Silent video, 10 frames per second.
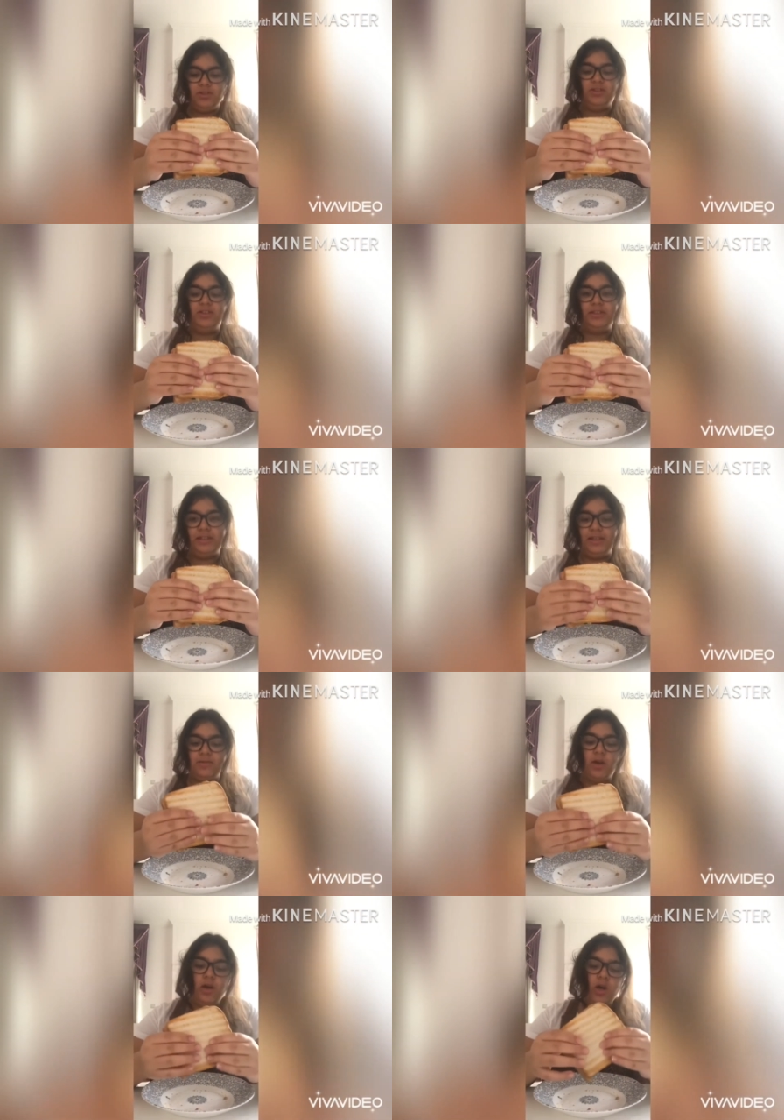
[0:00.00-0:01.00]
Let's
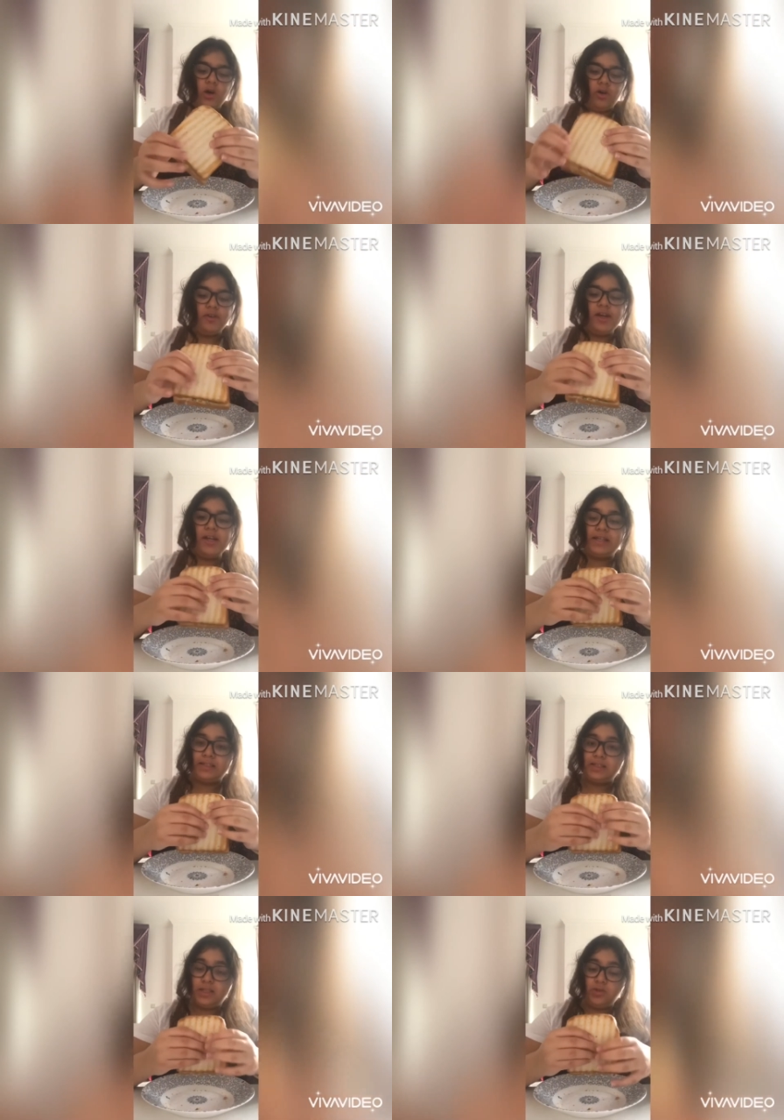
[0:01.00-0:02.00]
see. I already
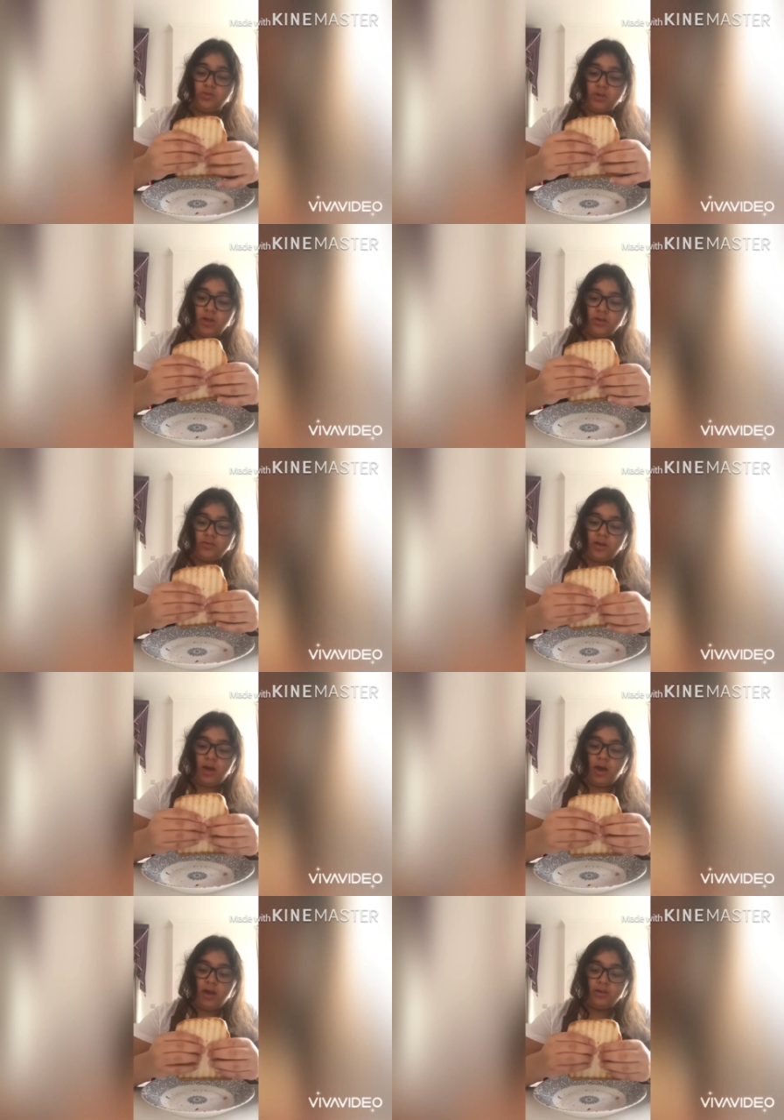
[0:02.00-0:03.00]
tasted the tuna
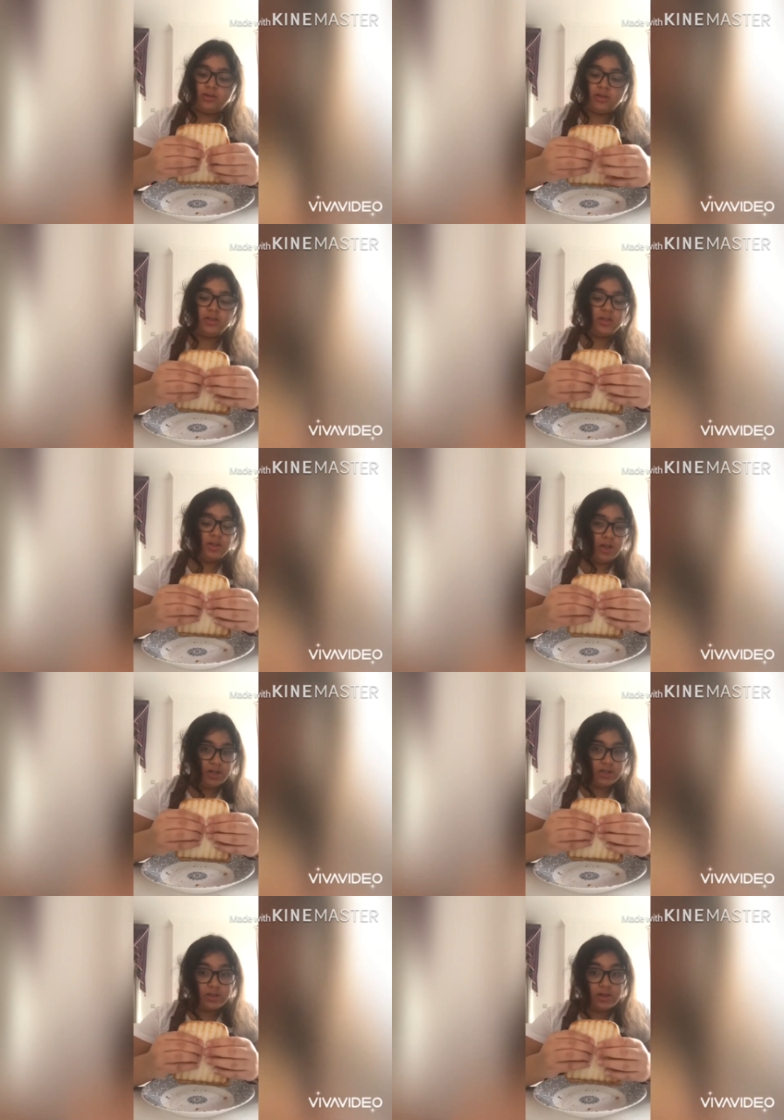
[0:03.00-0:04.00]
and it tasted
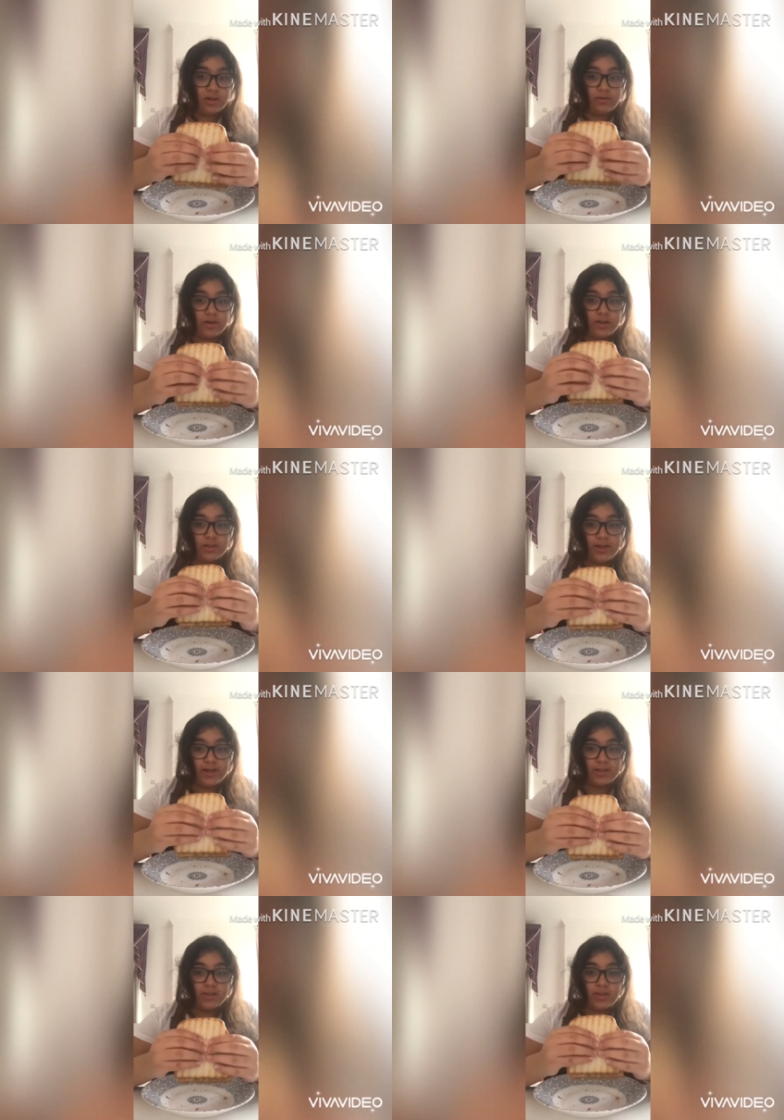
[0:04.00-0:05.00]
nice. And I'm gonna
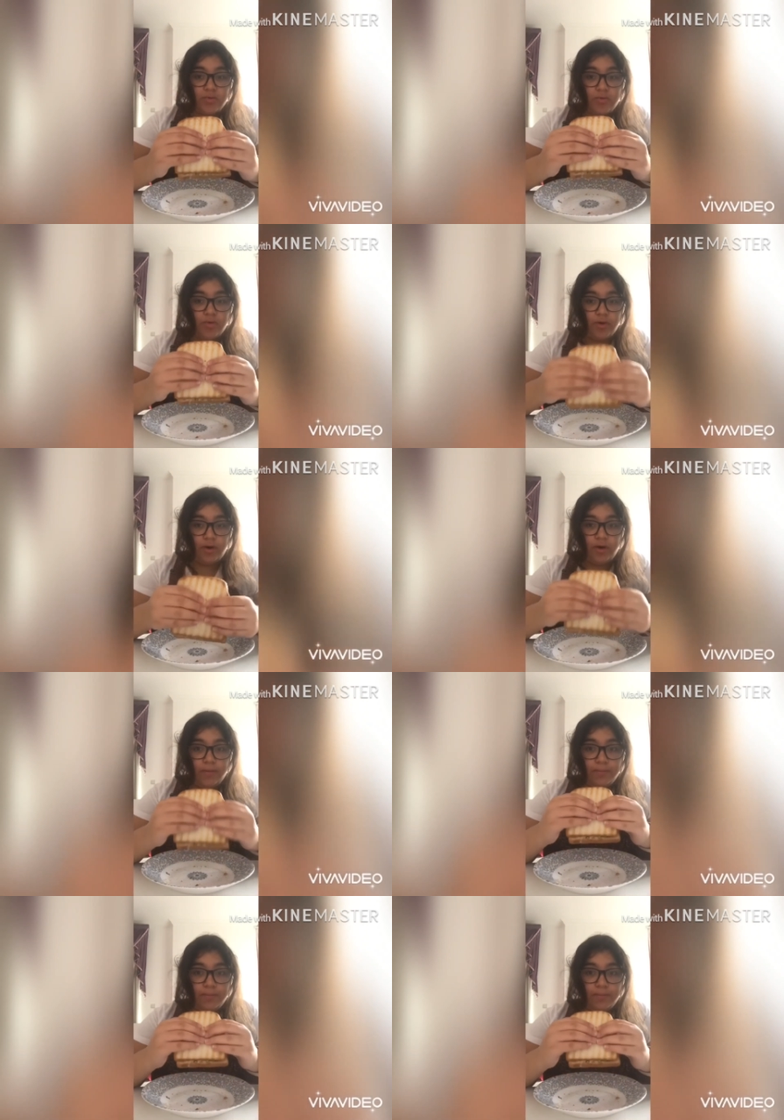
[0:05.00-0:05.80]
taste the